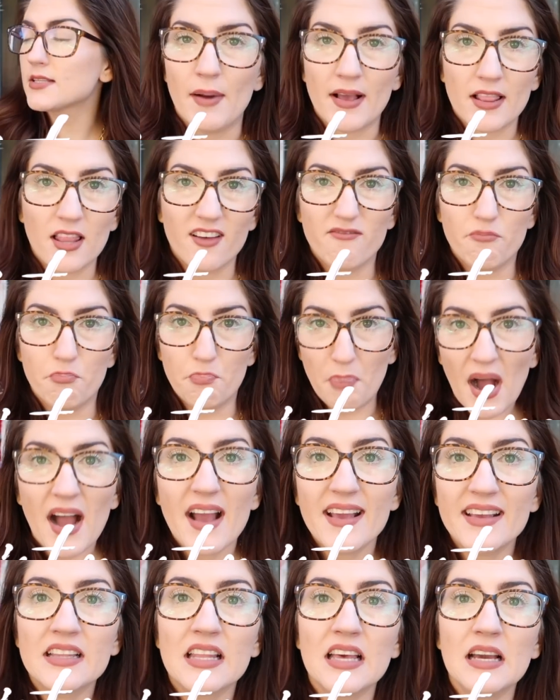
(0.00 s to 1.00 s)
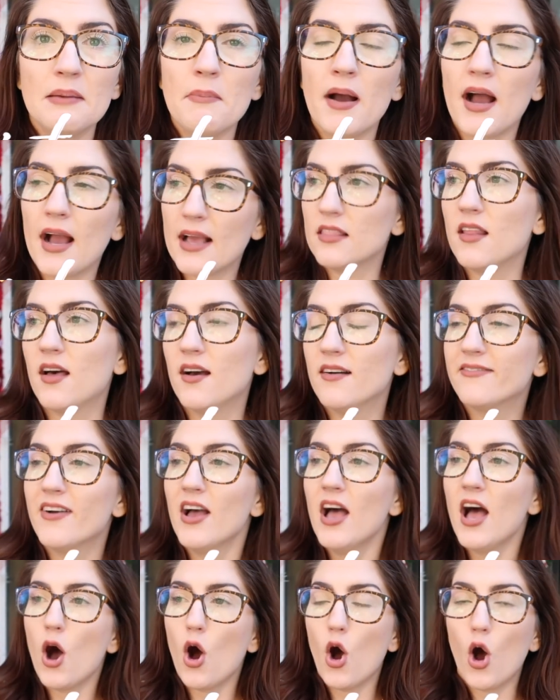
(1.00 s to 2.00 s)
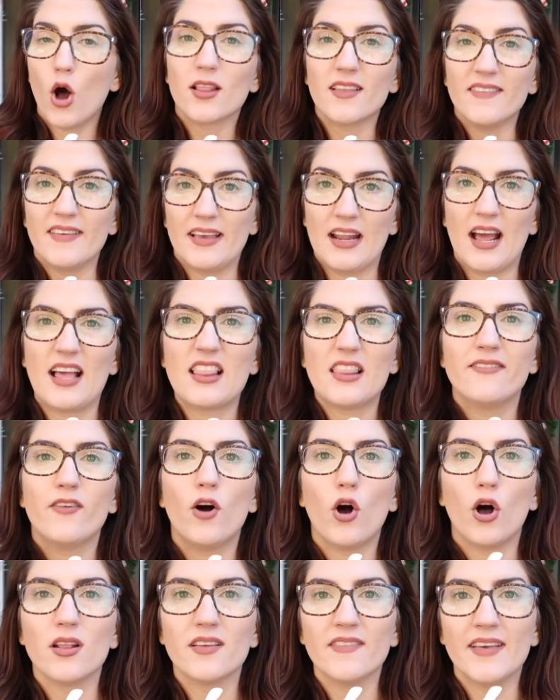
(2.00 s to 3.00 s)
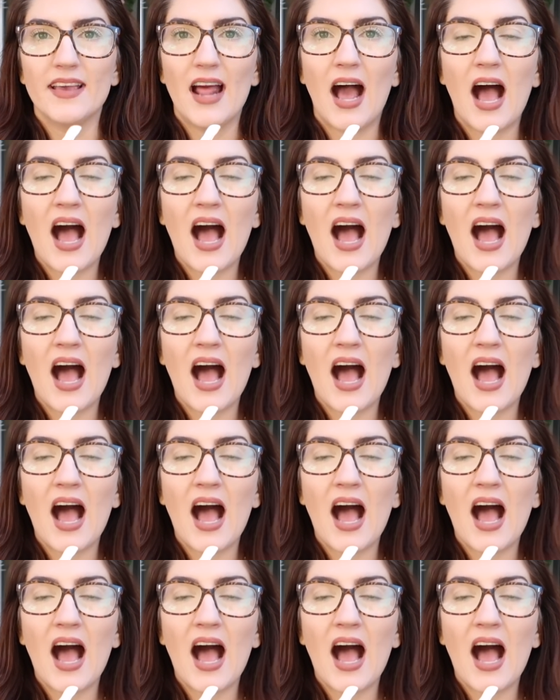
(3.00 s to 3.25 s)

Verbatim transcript: I love buying them. I love all of it. I love all of it.